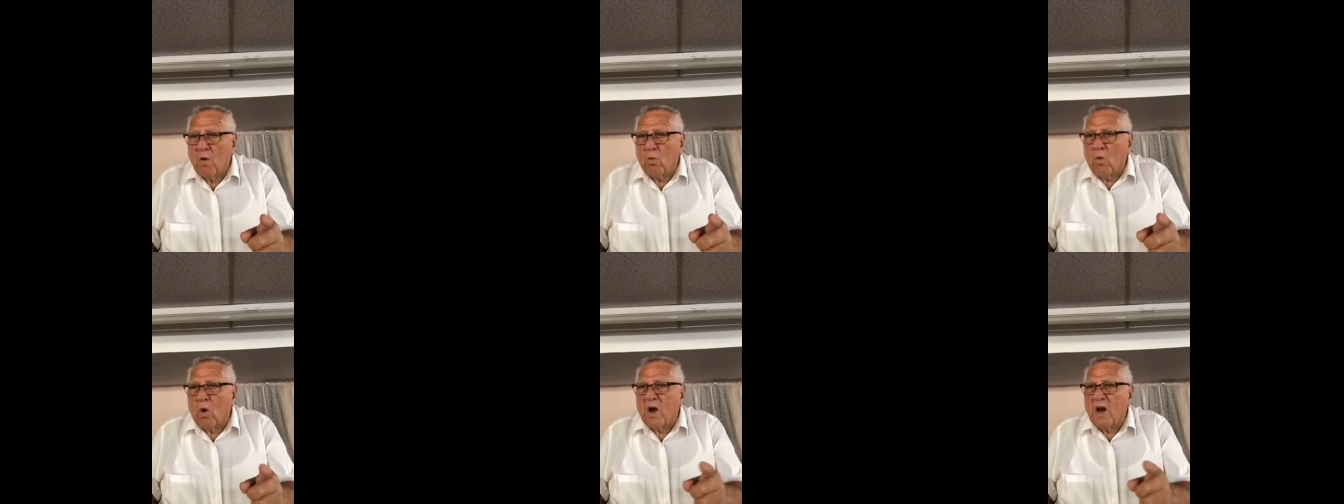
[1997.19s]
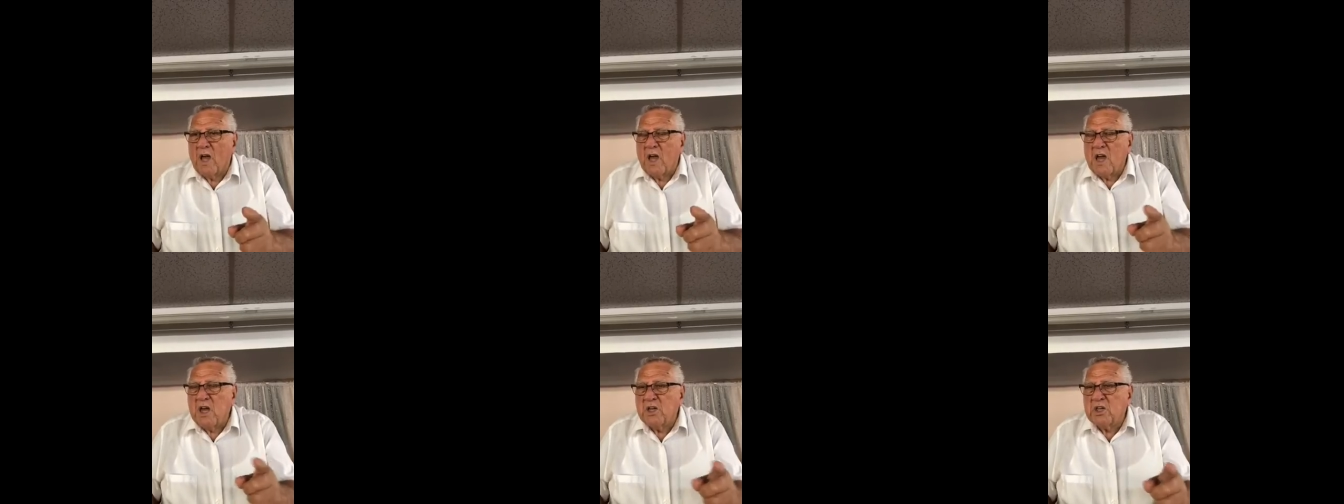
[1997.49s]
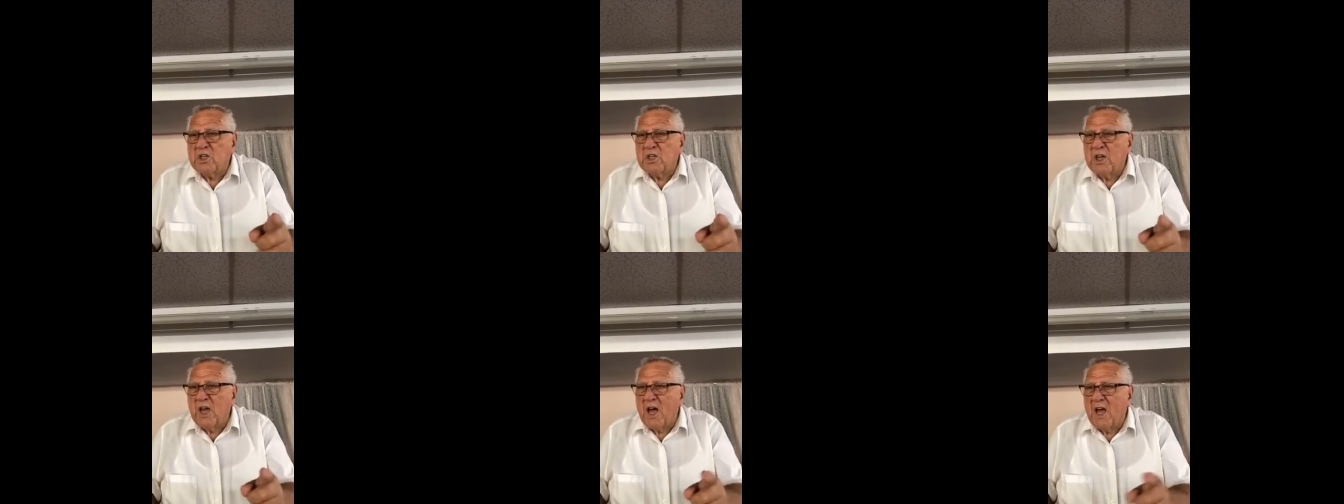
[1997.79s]
What he
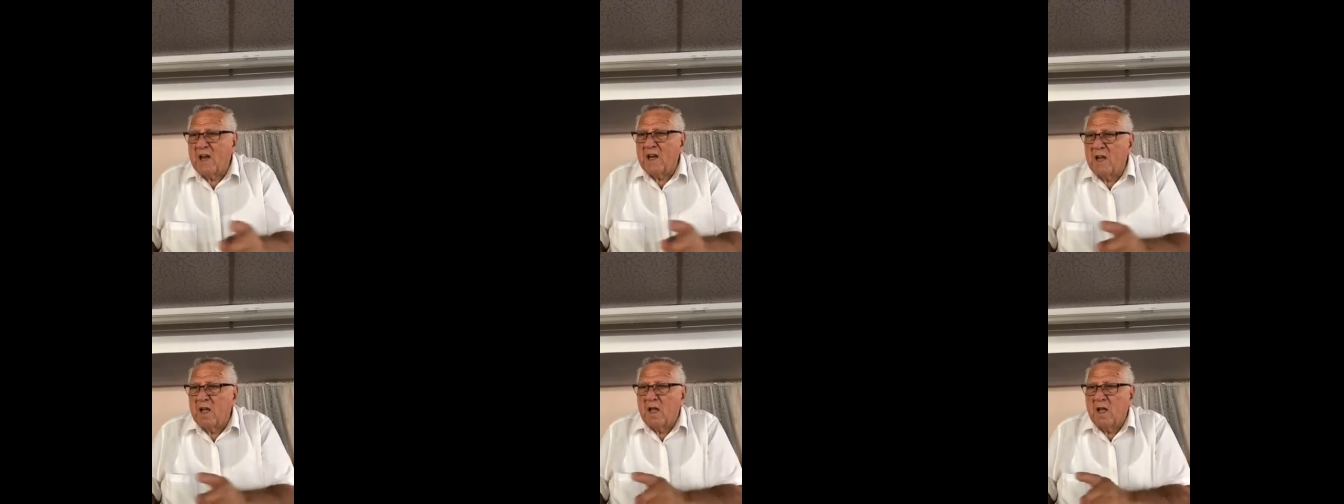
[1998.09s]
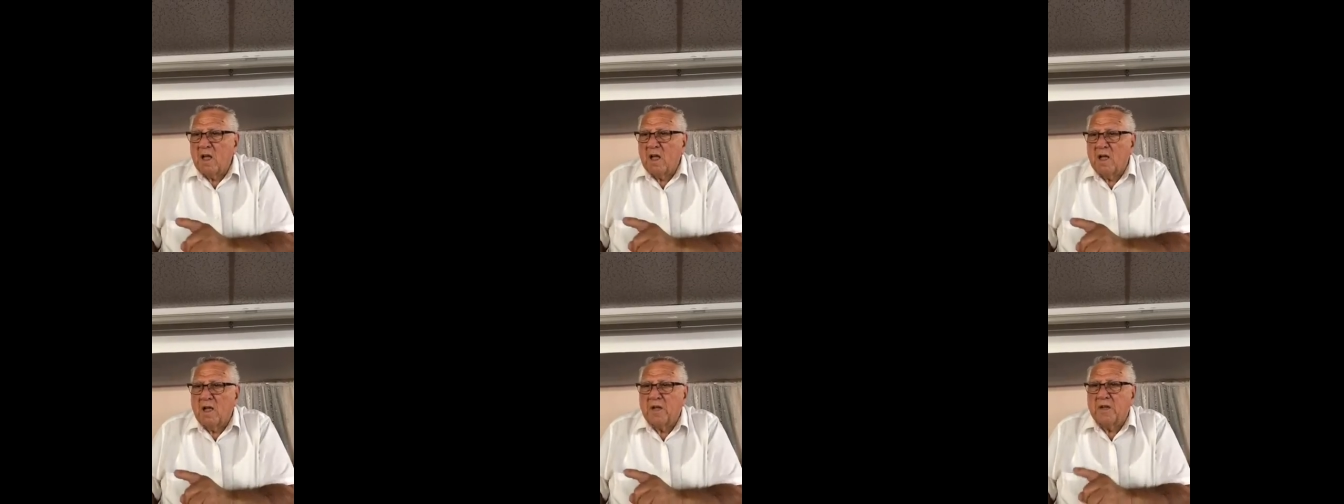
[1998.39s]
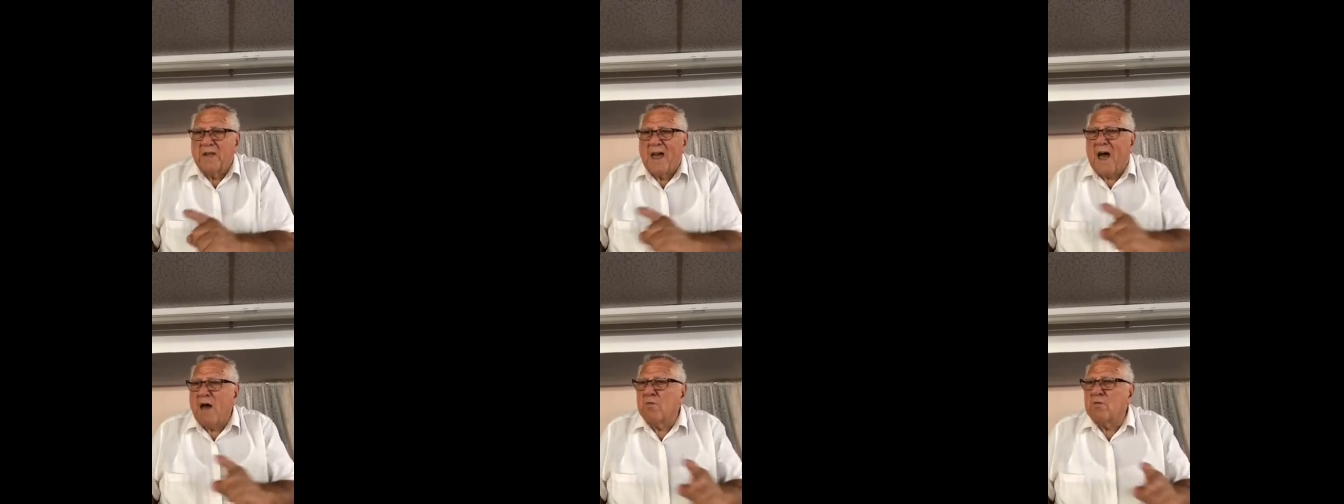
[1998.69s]
said,
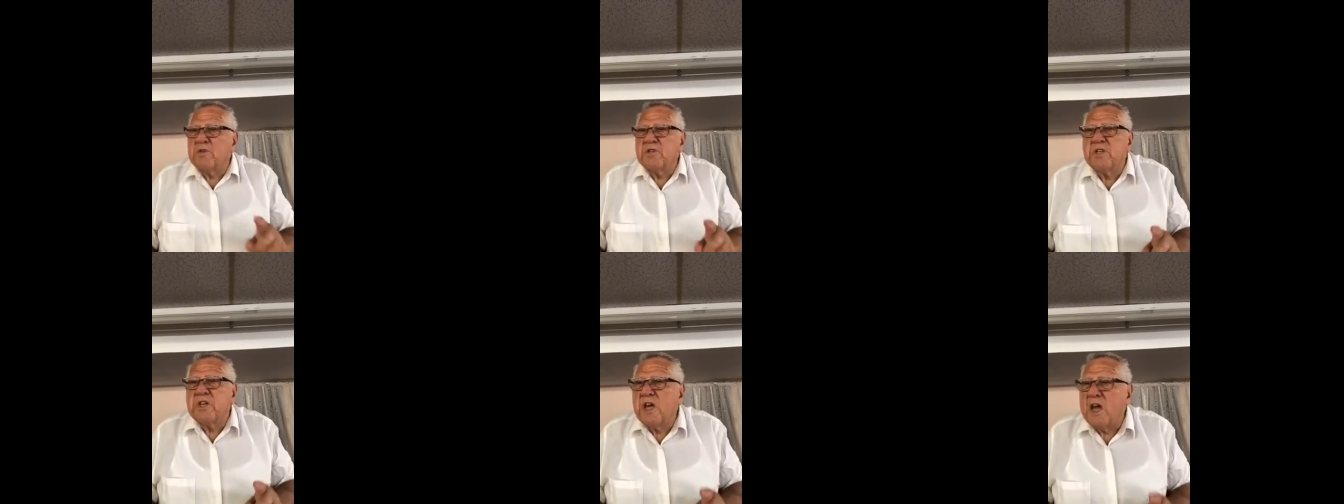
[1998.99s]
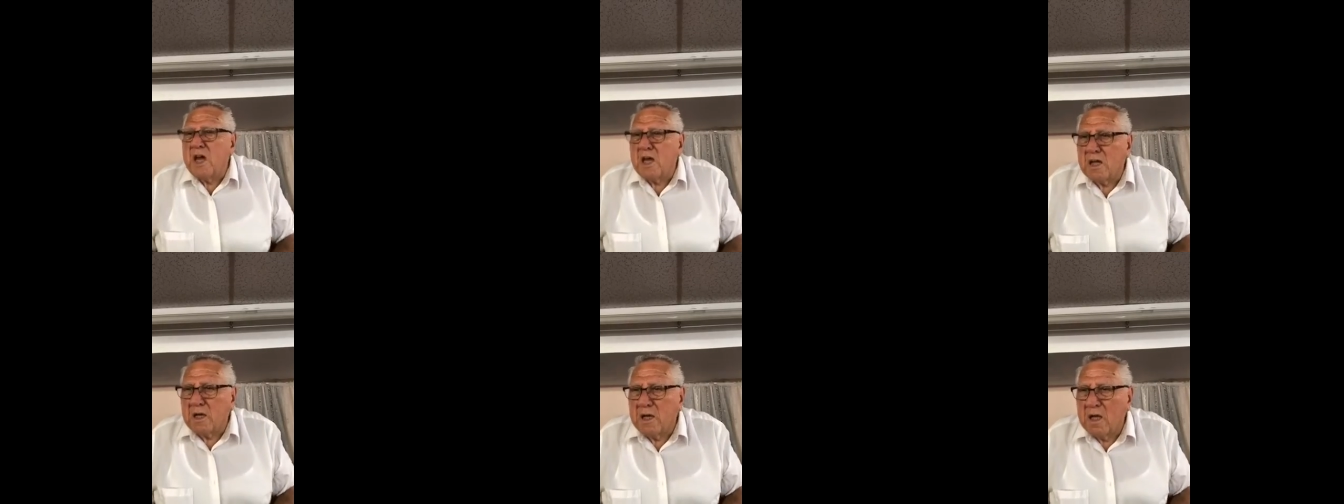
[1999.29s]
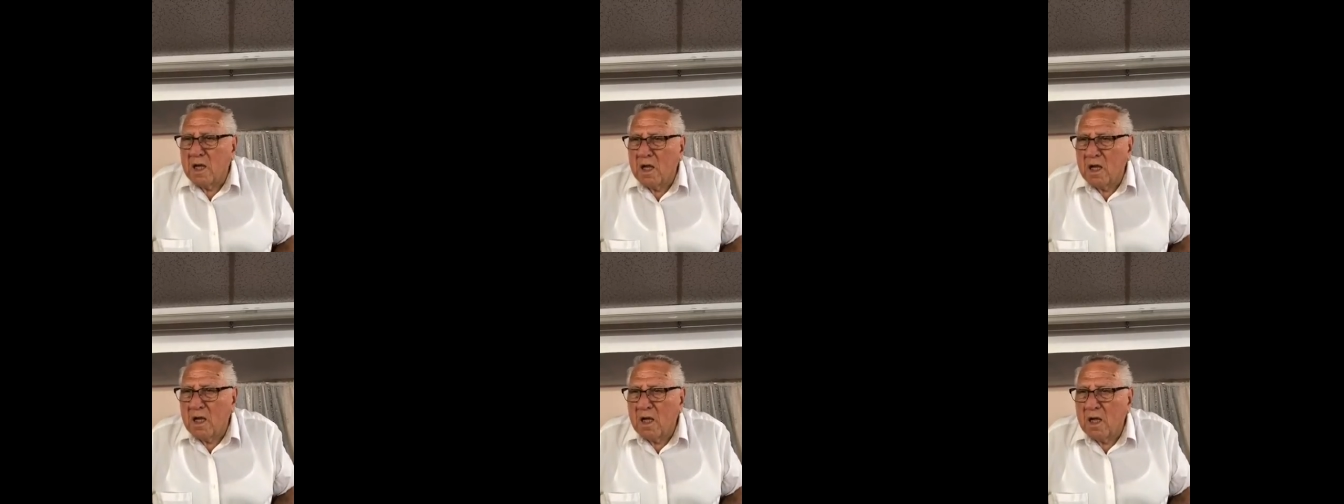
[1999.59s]
that was it.